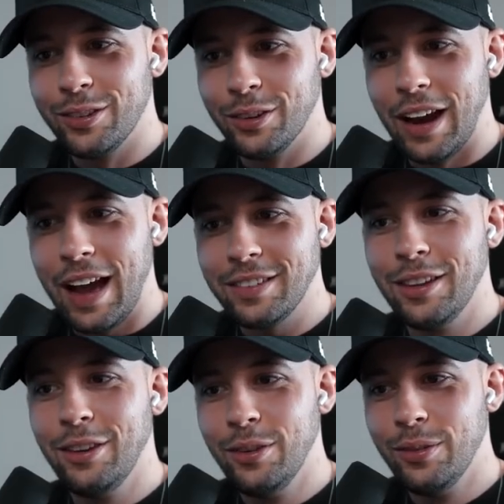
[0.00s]
So they're
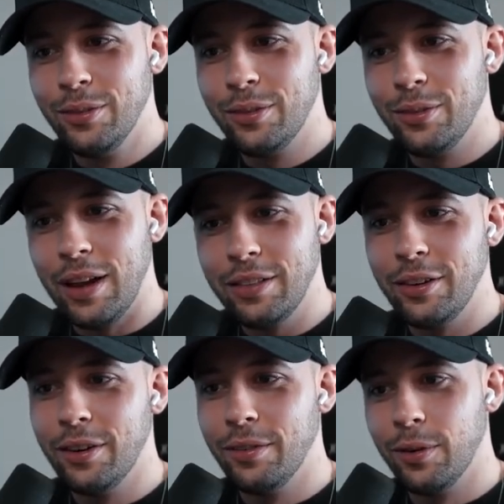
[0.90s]
asking you to enter
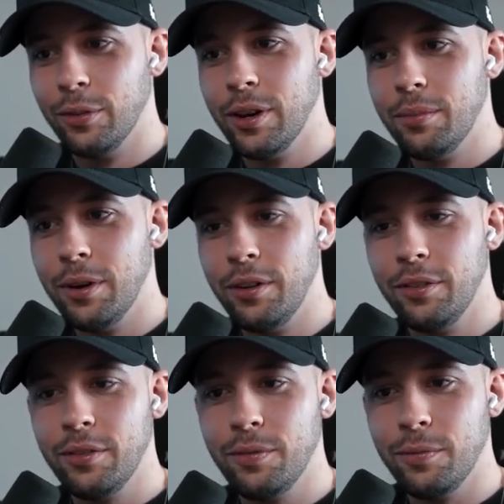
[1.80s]
your phone
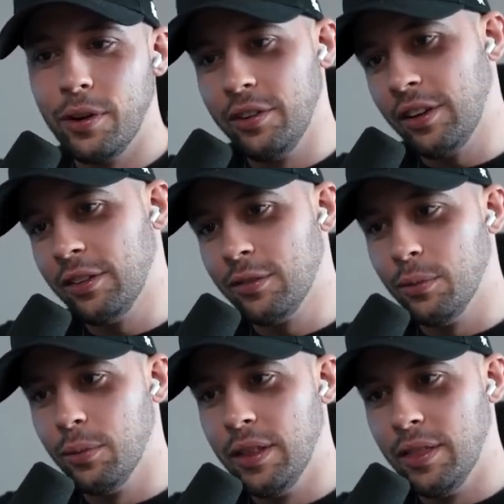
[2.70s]
number for a chance
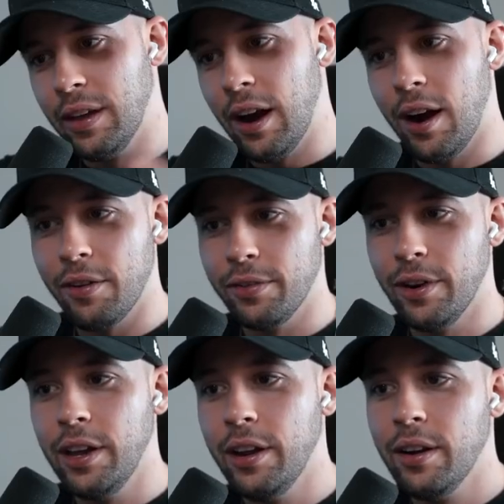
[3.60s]
to win their
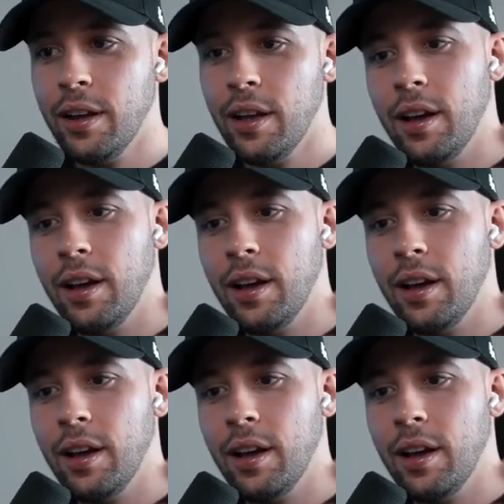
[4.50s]
offer here.